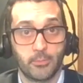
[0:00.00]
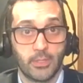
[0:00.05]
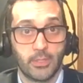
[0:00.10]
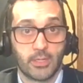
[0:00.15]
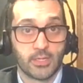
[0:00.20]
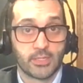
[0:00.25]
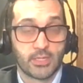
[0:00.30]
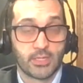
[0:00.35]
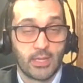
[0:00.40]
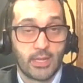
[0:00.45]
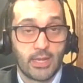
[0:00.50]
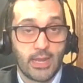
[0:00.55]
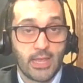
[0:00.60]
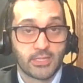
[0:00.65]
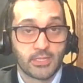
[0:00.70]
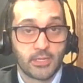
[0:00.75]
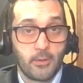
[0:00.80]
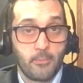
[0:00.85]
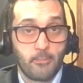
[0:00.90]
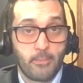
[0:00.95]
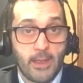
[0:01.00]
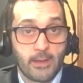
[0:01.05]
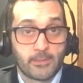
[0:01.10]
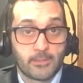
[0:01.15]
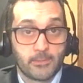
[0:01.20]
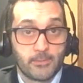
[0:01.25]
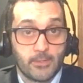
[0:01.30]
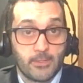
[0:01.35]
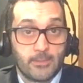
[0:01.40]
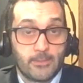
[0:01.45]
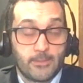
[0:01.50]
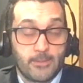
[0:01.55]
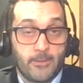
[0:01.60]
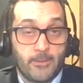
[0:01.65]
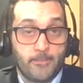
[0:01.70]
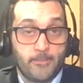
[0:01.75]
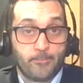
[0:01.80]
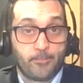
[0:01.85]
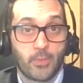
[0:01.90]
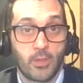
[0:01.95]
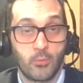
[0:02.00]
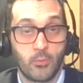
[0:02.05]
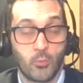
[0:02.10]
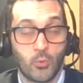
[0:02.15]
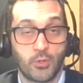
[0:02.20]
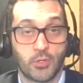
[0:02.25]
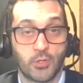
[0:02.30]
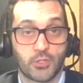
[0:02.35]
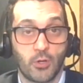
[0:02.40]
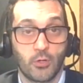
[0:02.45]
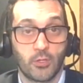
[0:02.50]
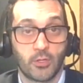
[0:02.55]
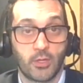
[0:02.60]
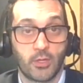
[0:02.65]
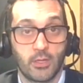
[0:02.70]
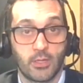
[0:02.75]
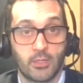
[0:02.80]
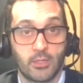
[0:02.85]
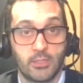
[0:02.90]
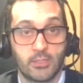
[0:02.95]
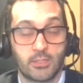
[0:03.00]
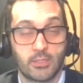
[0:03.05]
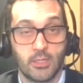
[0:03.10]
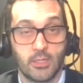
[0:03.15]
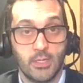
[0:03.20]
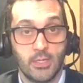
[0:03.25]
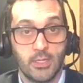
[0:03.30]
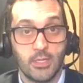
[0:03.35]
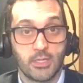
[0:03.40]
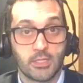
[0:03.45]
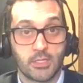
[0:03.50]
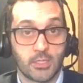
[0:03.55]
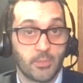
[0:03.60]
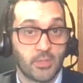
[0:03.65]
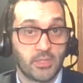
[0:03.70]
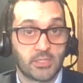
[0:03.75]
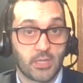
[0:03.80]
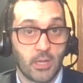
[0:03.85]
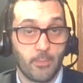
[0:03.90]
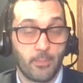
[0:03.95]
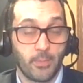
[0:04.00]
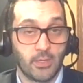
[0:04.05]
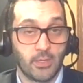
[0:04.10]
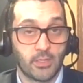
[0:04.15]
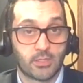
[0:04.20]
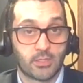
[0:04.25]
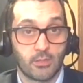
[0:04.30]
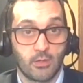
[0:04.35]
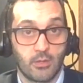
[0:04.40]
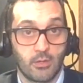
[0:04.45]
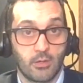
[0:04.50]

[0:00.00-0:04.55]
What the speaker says: because it has an impact, right? And when you start looking at some of these companies